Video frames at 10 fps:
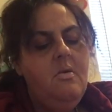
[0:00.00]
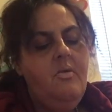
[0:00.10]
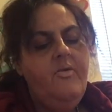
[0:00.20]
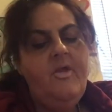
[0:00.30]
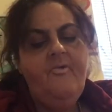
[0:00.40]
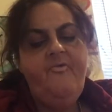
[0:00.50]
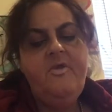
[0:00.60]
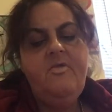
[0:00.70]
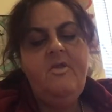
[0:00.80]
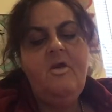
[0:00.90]
they don't fit
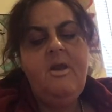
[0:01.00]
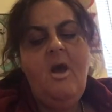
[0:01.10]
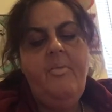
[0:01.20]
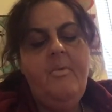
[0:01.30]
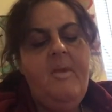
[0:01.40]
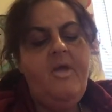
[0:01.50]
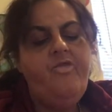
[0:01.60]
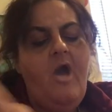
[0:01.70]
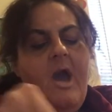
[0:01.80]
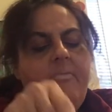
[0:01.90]
in there now, but my
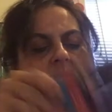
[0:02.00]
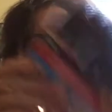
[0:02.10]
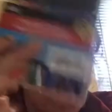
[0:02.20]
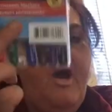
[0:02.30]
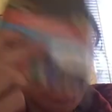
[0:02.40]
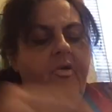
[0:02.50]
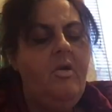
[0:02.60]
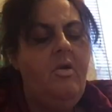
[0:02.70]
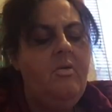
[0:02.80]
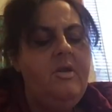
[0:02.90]
jot, my jots are
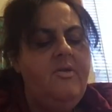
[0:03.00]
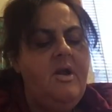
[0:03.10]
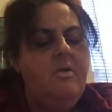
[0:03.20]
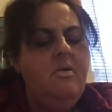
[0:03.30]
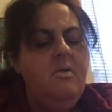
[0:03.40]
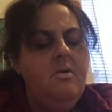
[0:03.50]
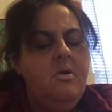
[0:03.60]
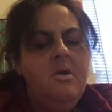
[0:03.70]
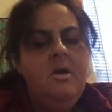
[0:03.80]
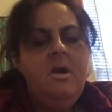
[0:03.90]
going in there
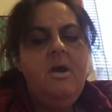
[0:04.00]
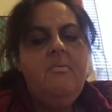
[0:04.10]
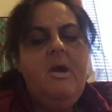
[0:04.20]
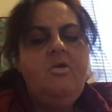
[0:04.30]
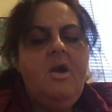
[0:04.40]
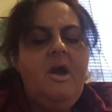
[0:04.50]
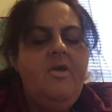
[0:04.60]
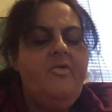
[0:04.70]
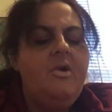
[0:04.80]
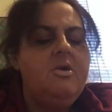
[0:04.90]
and my
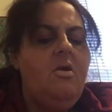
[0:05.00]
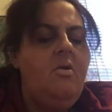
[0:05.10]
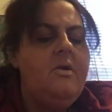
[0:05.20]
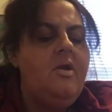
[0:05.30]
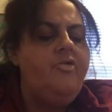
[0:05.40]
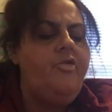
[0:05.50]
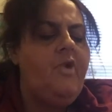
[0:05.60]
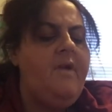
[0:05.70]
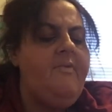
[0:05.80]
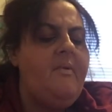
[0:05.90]
crayons are going to go in there just so
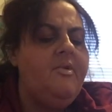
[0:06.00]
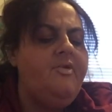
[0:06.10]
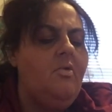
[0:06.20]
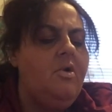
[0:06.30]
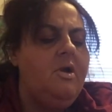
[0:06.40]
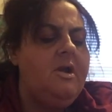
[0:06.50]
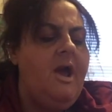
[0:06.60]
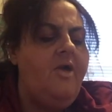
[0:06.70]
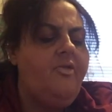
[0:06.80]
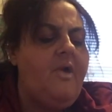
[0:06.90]
I have everything
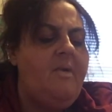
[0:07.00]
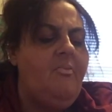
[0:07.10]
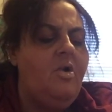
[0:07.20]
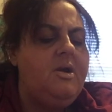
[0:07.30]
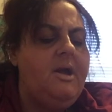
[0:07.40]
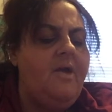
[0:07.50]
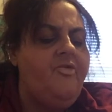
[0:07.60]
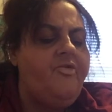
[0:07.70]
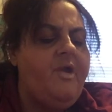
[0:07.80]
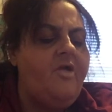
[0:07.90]
organized and I'm working on
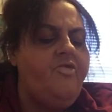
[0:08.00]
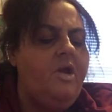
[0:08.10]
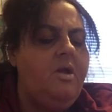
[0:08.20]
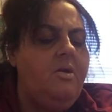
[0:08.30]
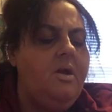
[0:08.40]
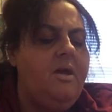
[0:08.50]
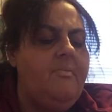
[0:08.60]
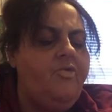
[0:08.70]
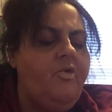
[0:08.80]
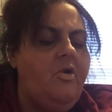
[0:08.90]
sketching and
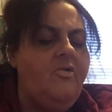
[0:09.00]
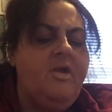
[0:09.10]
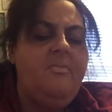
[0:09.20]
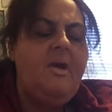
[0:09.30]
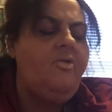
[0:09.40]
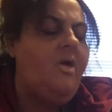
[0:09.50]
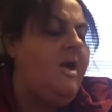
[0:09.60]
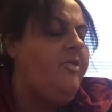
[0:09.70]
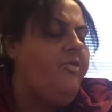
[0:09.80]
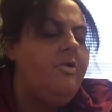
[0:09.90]
what's currently in my
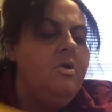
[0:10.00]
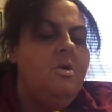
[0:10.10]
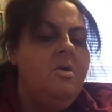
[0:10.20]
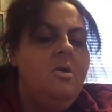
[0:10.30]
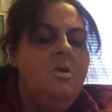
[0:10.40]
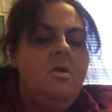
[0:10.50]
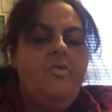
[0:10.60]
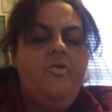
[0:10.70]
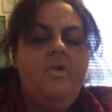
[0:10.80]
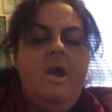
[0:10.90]
class.
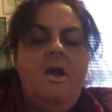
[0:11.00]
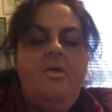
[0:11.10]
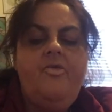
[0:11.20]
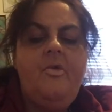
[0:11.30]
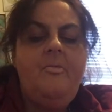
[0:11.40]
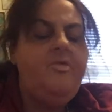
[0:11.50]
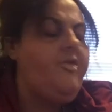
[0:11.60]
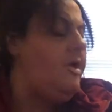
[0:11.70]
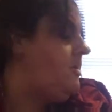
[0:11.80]
So yeah, so I'm excited